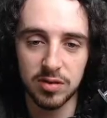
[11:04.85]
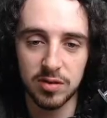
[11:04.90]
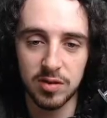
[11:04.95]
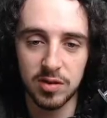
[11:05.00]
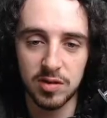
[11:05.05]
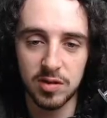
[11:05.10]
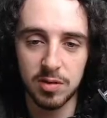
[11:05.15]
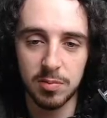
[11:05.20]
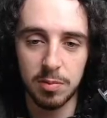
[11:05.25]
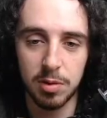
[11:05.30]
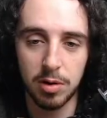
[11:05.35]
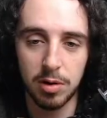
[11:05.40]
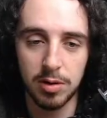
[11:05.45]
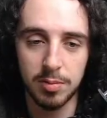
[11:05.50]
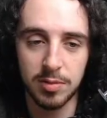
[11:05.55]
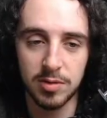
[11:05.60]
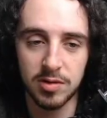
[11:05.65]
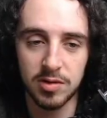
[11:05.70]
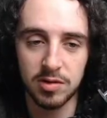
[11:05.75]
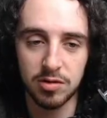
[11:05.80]
Visitor body
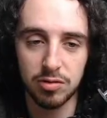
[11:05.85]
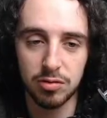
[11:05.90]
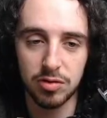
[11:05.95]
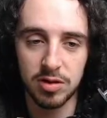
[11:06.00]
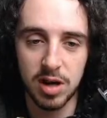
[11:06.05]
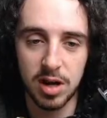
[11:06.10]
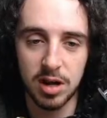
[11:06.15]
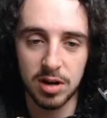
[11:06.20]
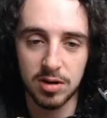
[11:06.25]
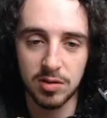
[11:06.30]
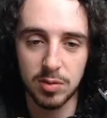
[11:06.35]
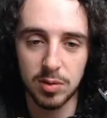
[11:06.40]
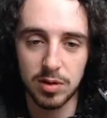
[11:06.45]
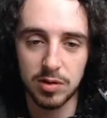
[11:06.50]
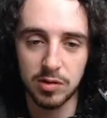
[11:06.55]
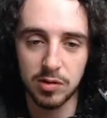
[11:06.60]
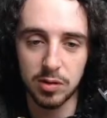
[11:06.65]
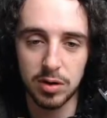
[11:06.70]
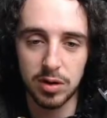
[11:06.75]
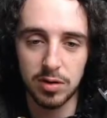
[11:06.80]
positional data as well as
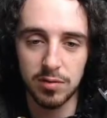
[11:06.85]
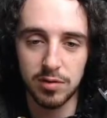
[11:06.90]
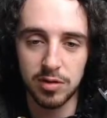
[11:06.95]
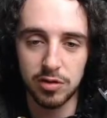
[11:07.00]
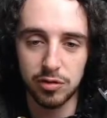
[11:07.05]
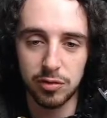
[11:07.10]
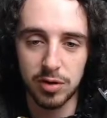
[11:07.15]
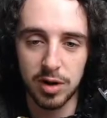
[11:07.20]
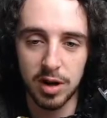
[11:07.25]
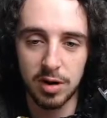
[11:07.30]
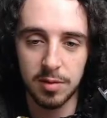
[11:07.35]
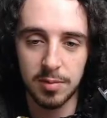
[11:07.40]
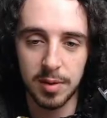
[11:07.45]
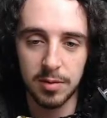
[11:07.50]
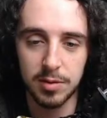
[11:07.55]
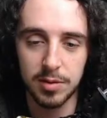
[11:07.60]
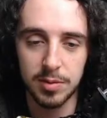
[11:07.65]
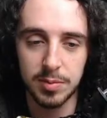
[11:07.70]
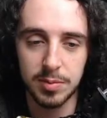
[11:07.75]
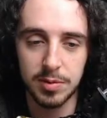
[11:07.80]
audio and visual data may be
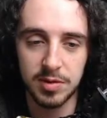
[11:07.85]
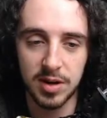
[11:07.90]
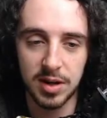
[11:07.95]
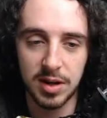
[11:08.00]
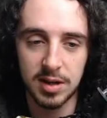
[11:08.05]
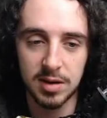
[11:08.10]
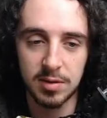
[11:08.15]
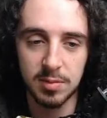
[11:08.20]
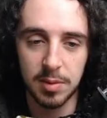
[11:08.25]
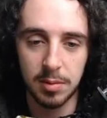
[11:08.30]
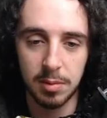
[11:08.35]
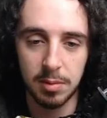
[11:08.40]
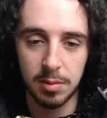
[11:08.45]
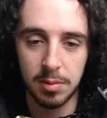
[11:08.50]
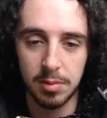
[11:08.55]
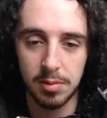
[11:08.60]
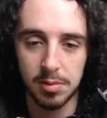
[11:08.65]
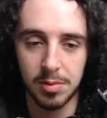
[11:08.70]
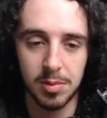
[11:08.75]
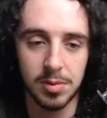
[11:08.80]
retained, blah blah blah
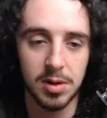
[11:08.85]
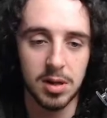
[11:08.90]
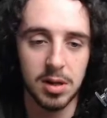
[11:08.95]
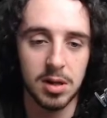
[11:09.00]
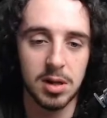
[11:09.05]
blah blah.